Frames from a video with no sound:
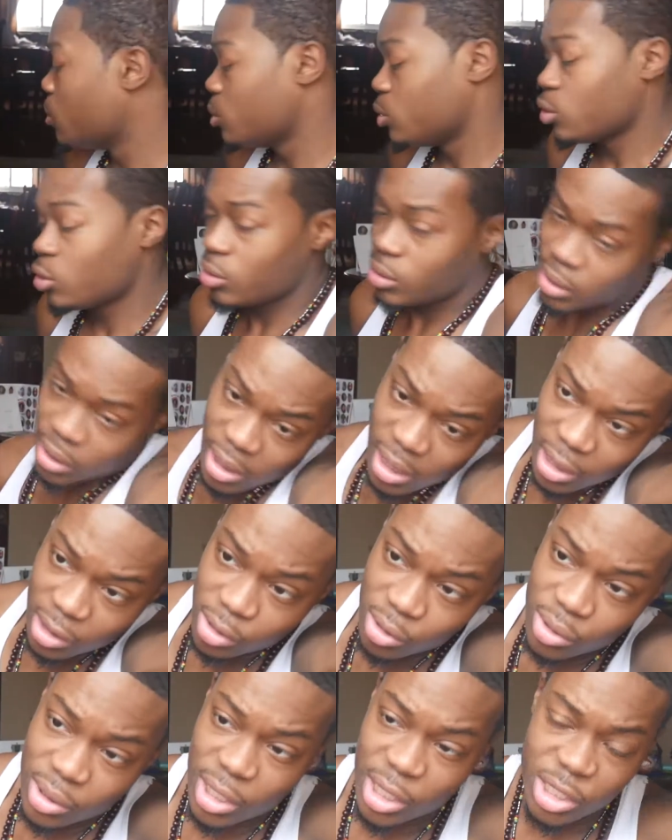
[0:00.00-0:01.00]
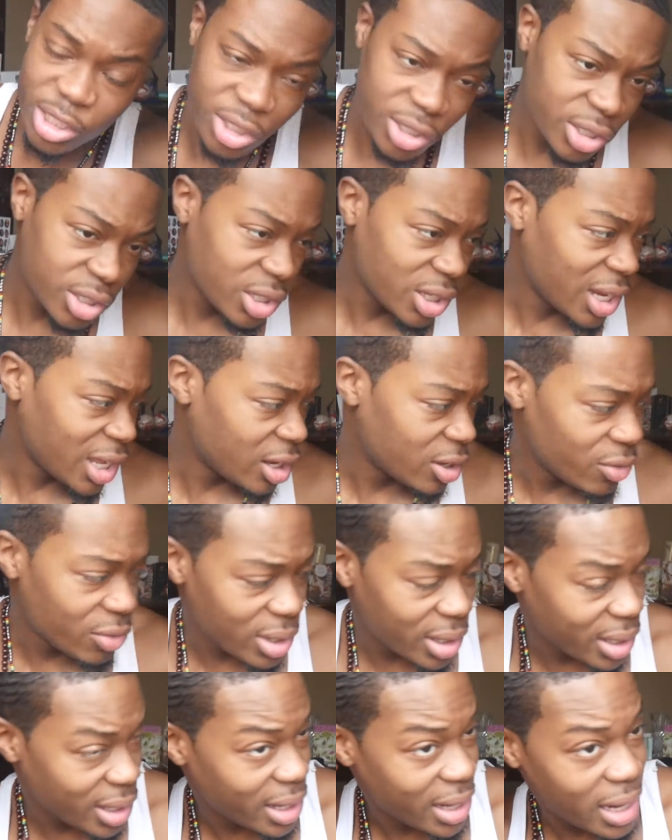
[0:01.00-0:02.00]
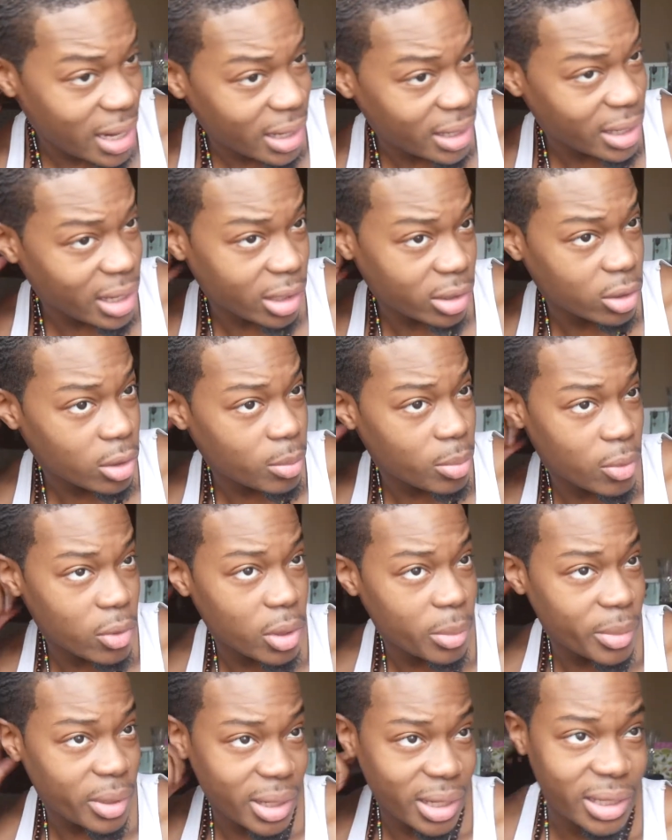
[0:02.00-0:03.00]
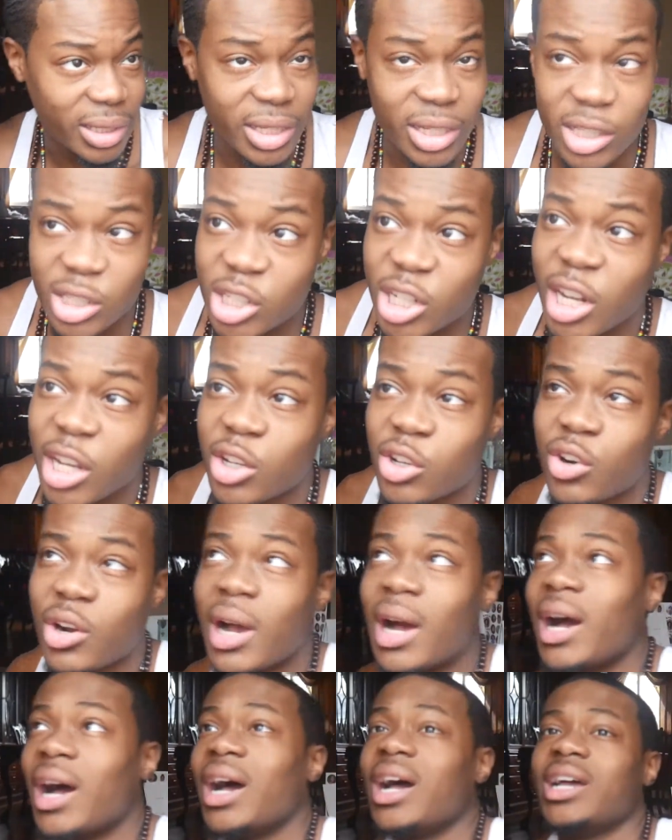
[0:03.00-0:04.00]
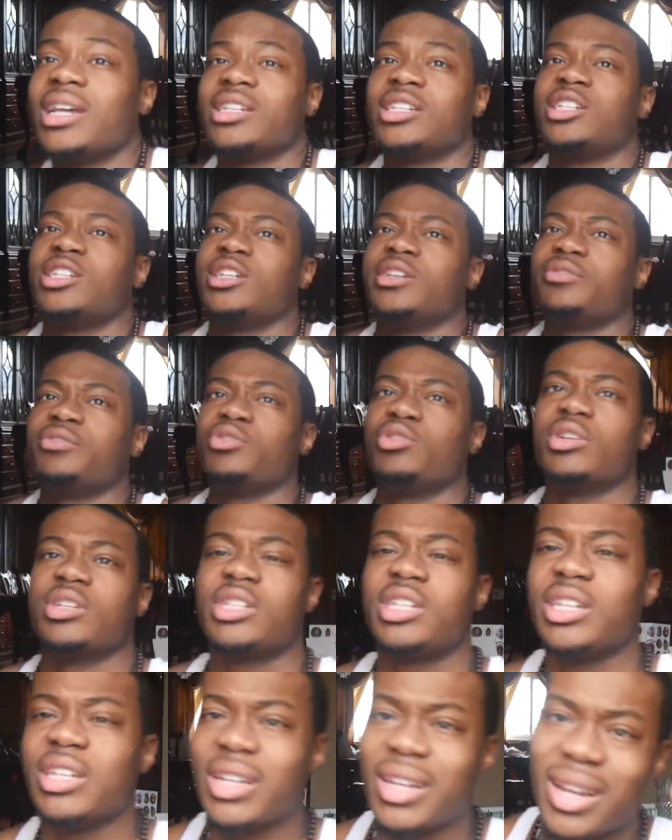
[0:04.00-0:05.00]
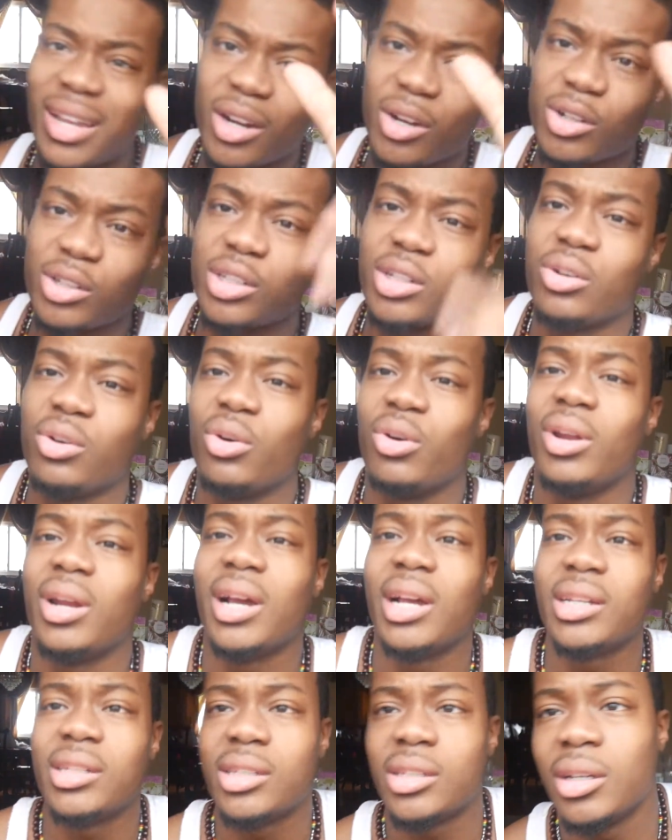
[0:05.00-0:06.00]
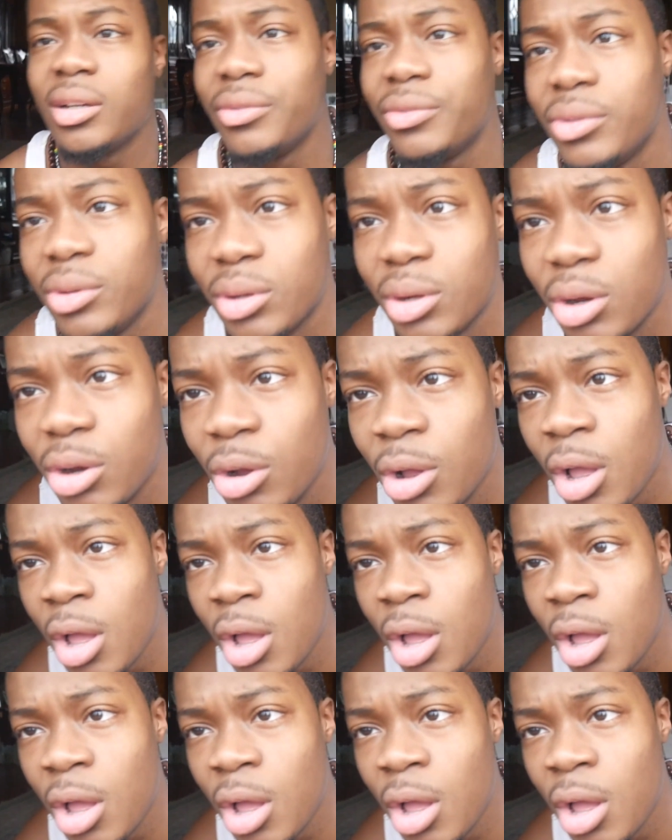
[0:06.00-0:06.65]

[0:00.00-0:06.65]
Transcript: During the consultation, it's like a regular eye doctor appointment. Like, they check your eyes, see if you could see the letters and all that stuff, you know.